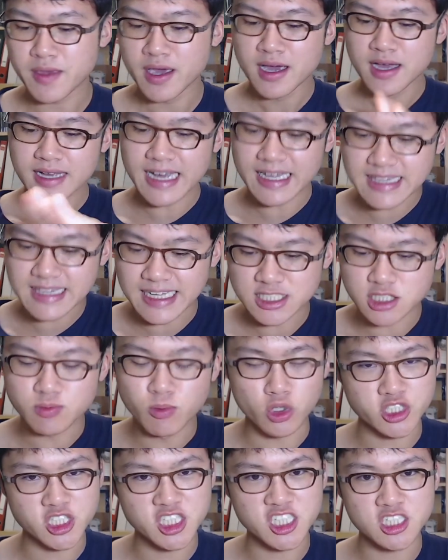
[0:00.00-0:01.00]
Get that small
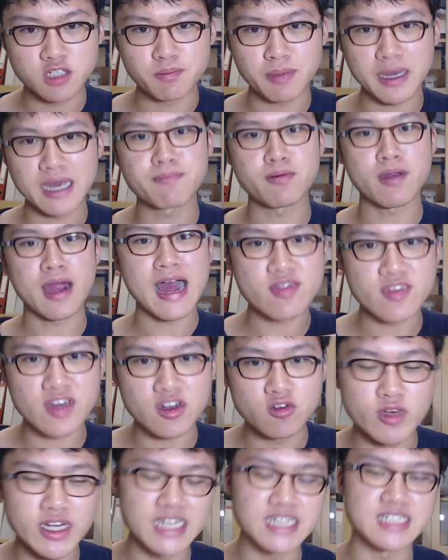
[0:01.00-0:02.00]
sheet of paper and then
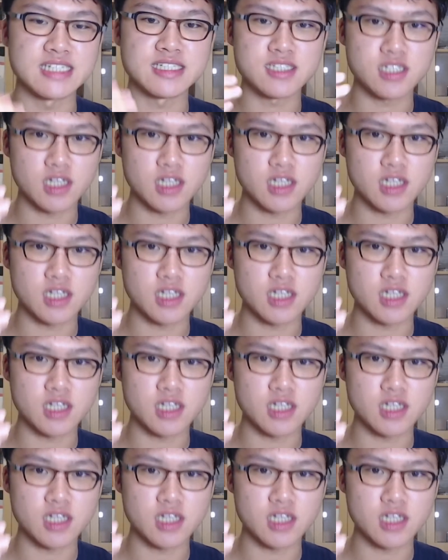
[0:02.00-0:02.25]
read it,